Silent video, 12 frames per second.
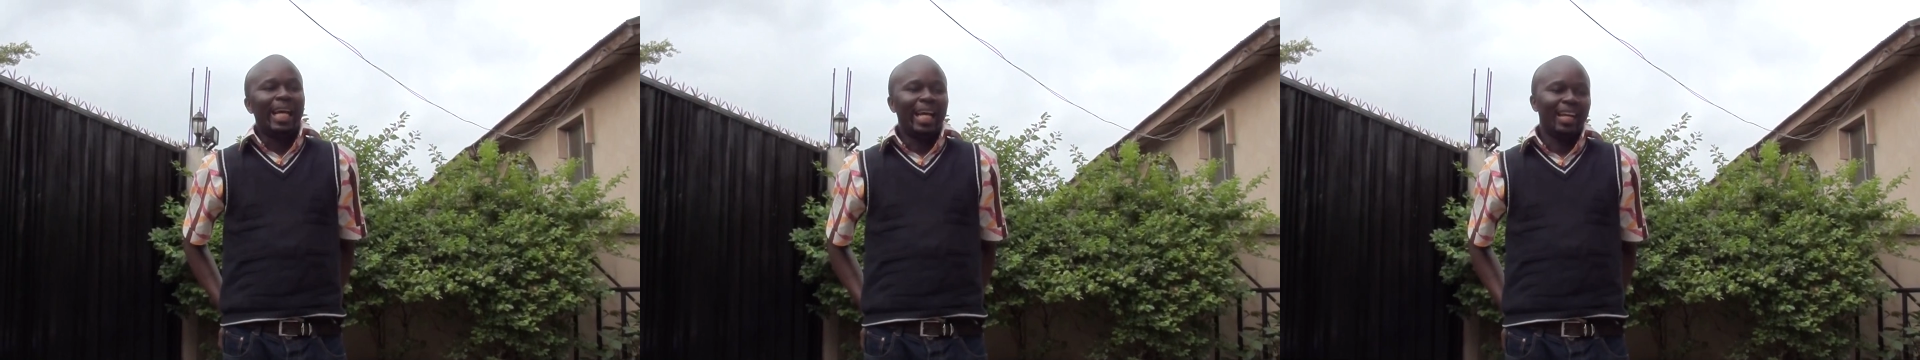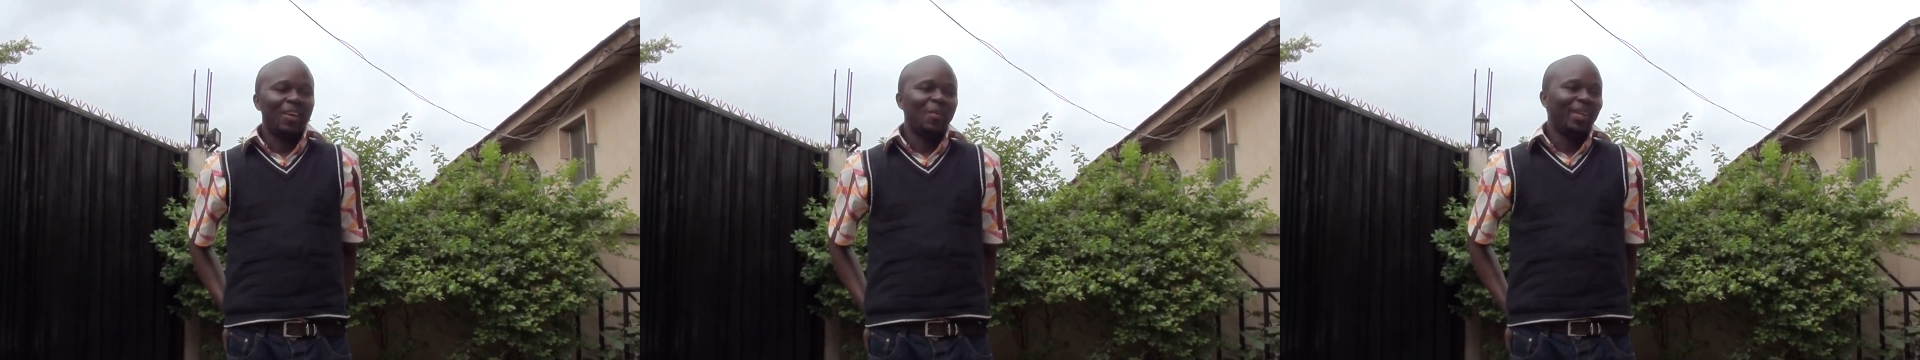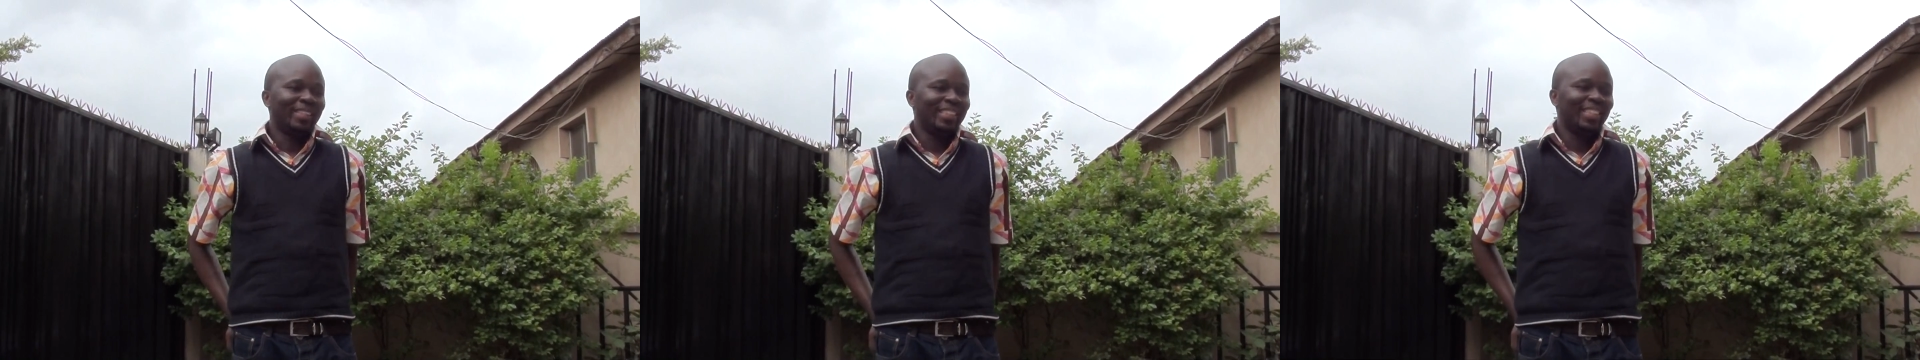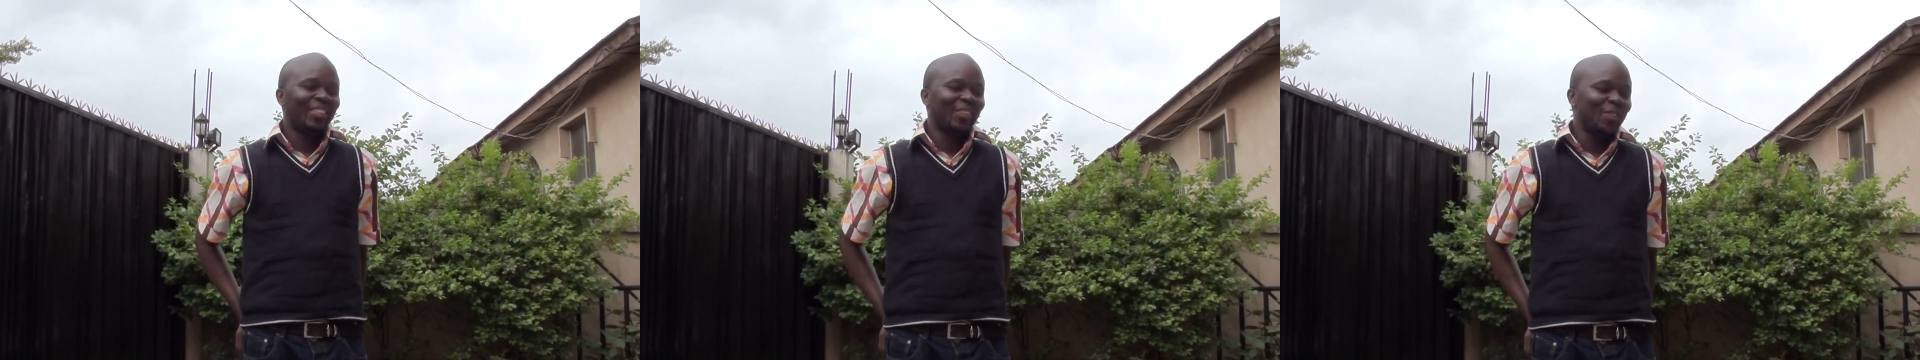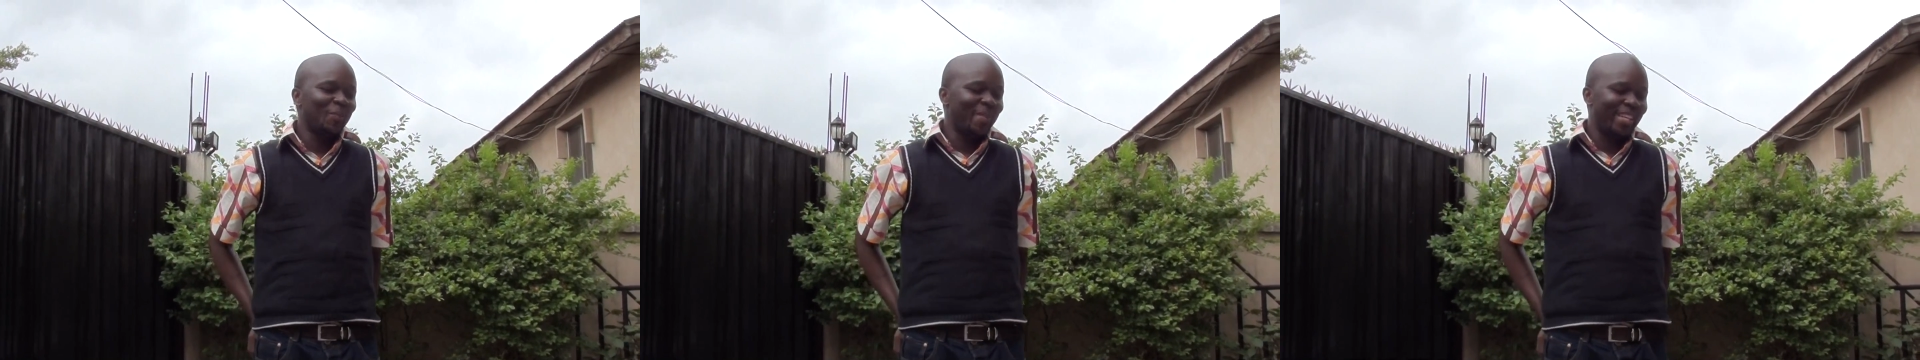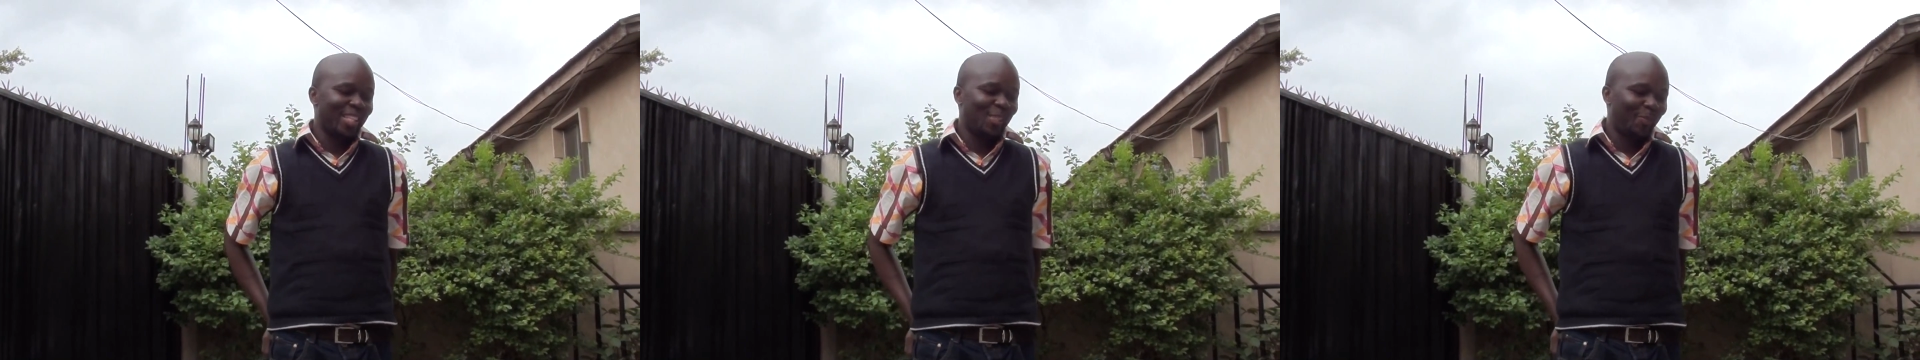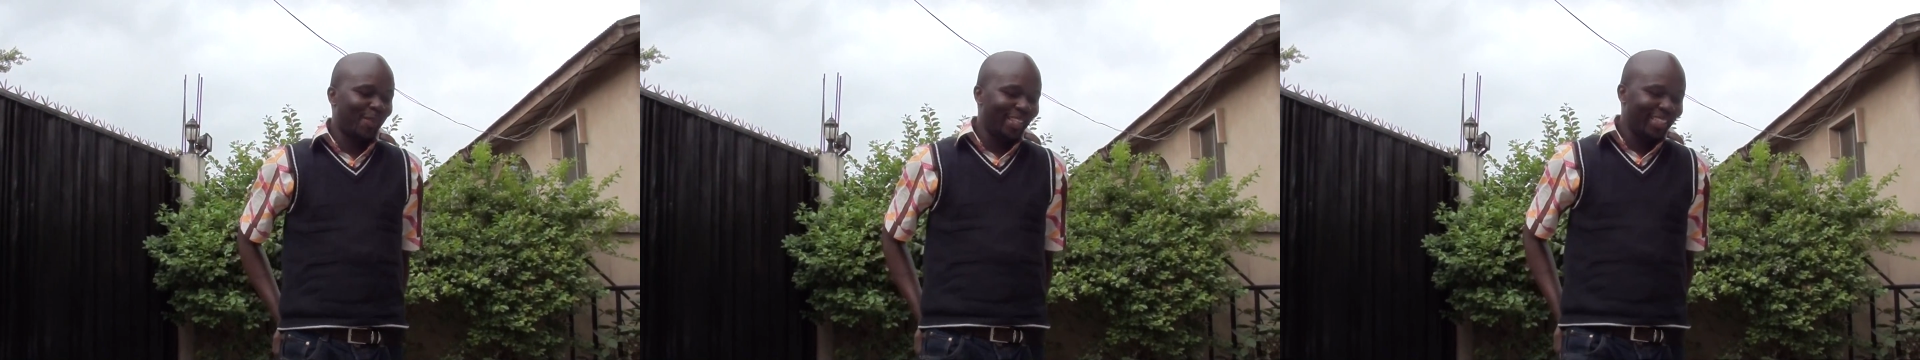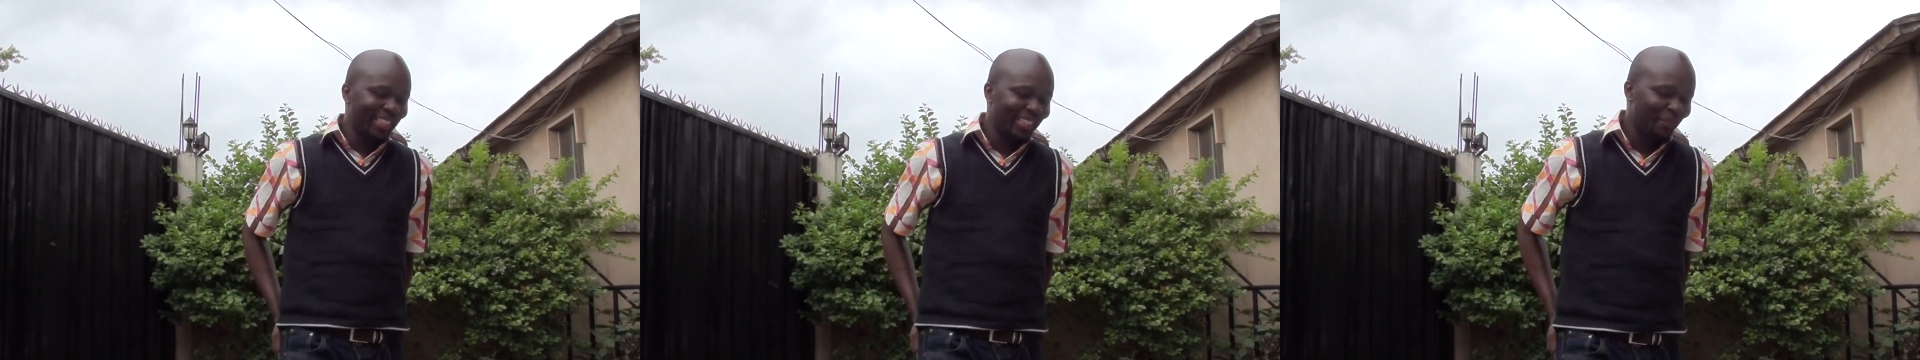I come and see grown men
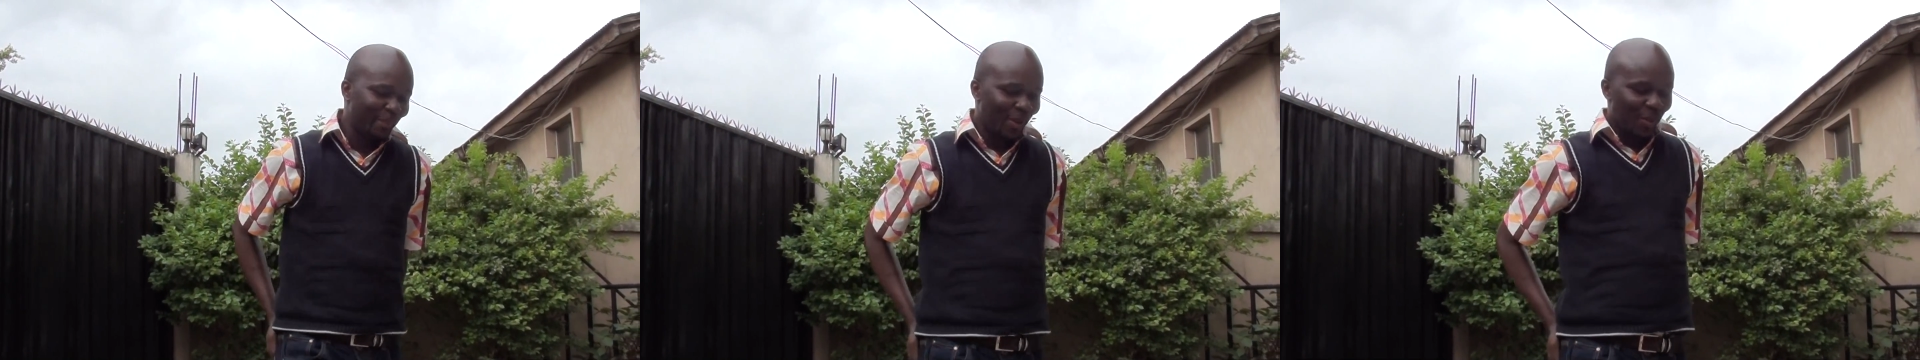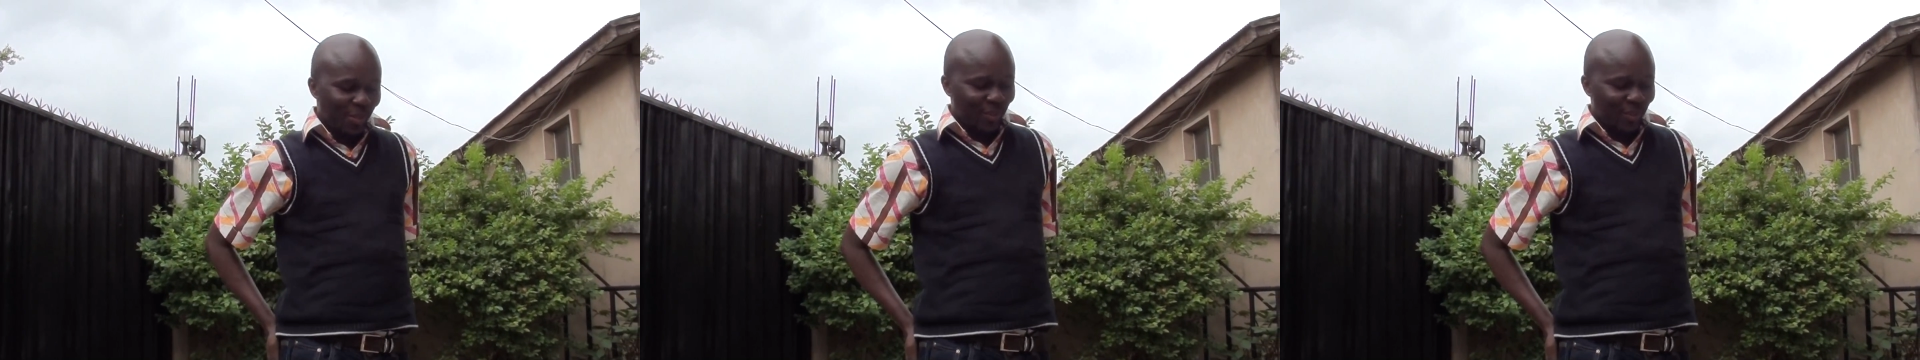spoiling mouth